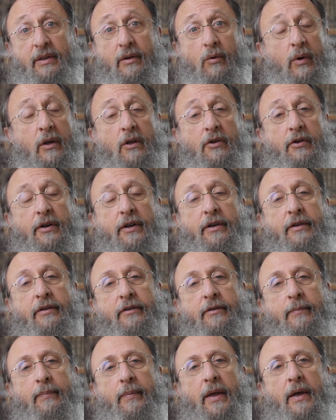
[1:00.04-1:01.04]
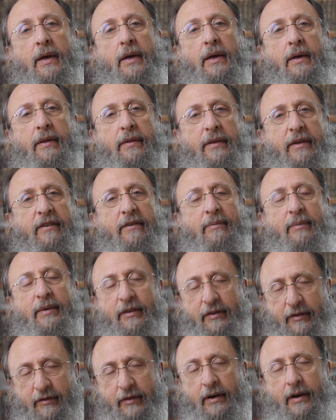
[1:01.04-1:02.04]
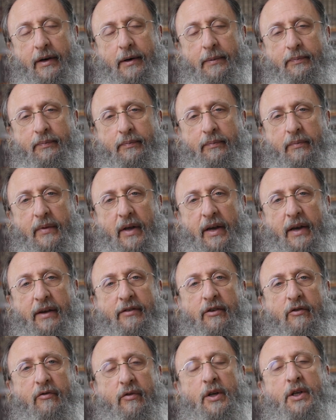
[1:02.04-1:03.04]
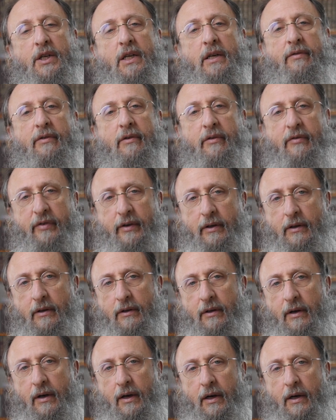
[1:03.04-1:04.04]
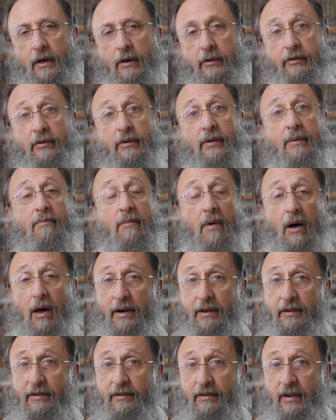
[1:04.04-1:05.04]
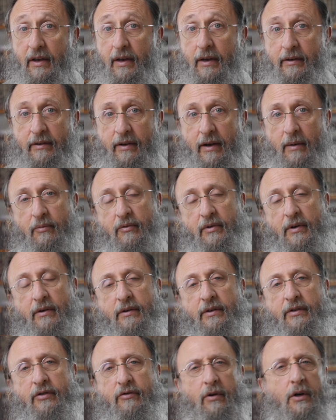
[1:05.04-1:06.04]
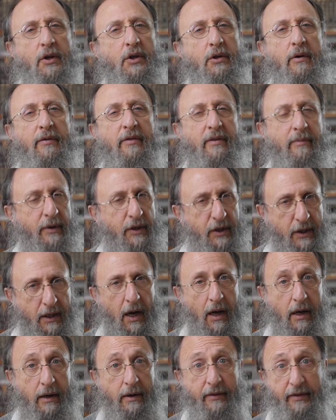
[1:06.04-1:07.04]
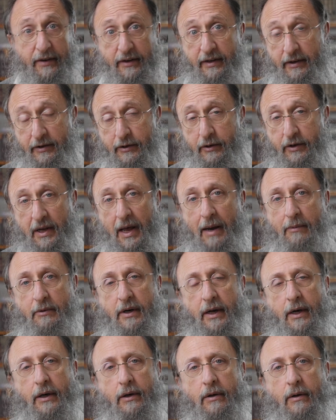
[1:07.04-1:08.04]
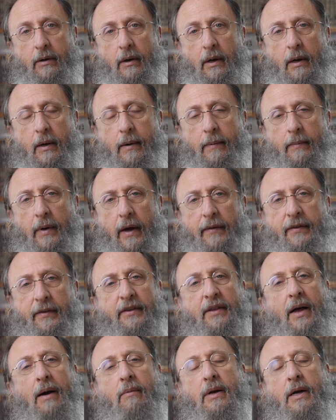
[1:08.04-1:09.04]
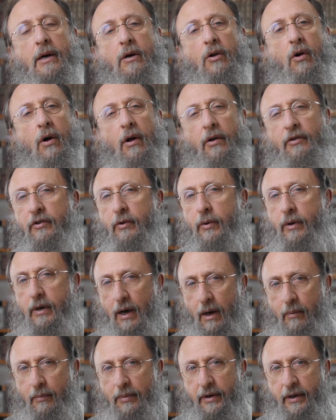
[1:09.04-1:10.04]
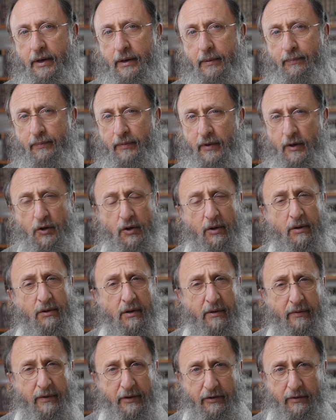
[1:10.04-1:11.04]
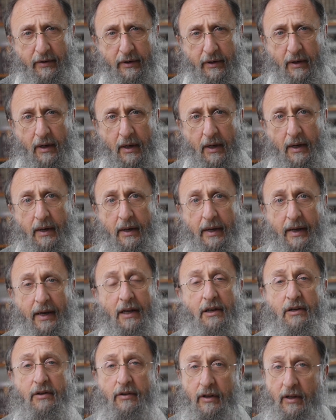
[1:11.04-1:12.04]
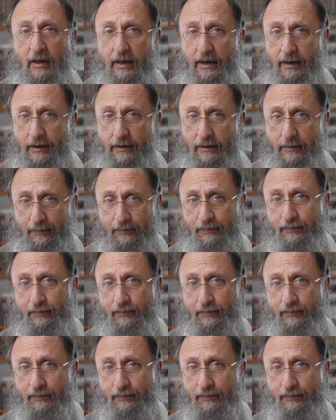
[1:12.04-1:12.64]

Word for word: in the wilderness, this mitzvah is originally fulfilled through the modest, temporary structure of the Mishkan, the desert tabernacle. And the tabernacle also accompanied the children of Israel into the land,